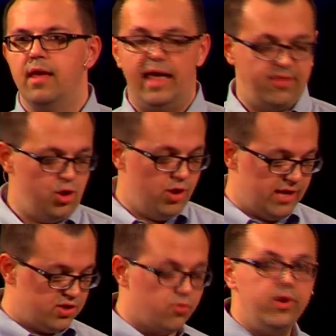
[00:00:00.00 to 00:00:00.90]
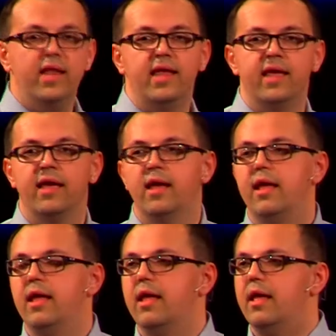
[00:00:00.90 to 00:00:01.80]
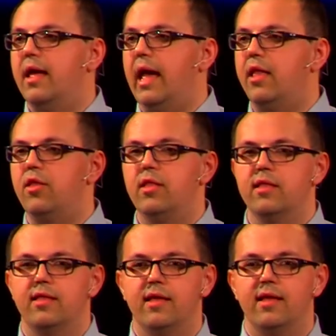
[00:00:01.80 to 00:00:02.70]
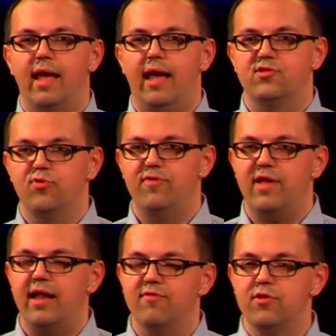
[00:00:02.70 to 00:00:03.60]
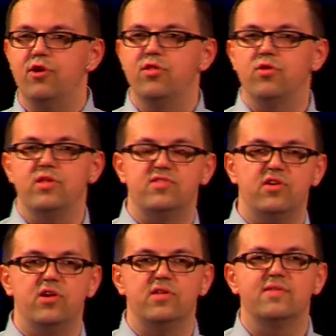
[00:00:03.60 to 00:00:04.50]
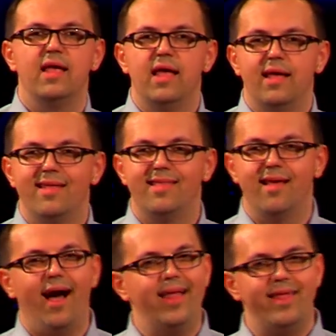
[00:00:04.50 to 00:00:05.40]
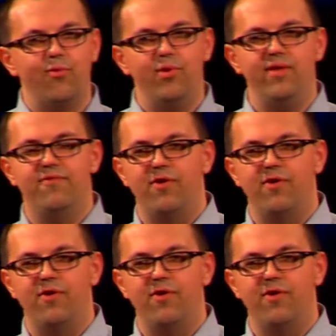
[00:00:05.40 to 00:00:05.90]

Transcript: And then you get to reading, and as we've kind of learned through this series, the God that we've